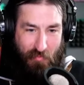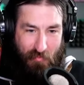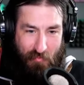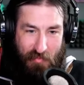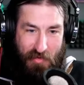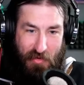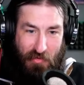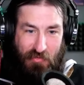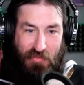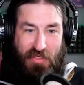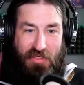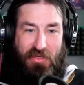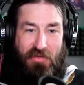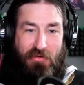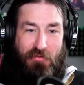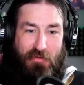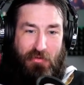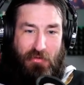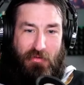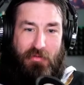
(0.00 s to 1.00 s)

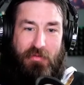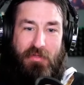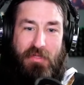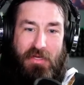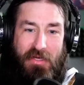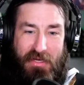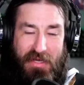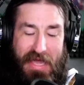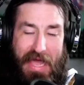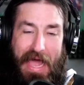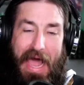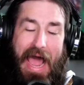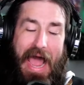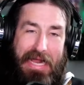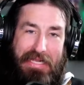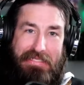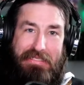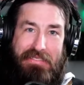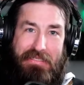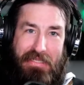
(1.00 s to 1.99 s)
musical
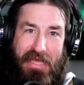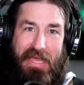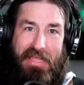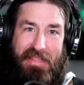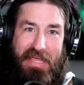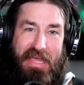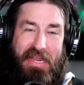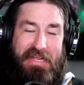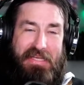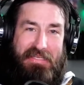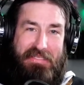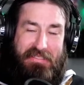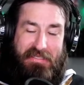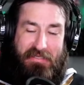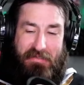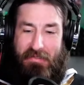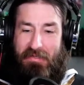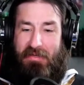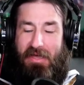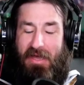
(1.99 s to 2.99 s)
act that
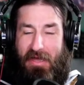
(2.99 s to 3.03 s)
is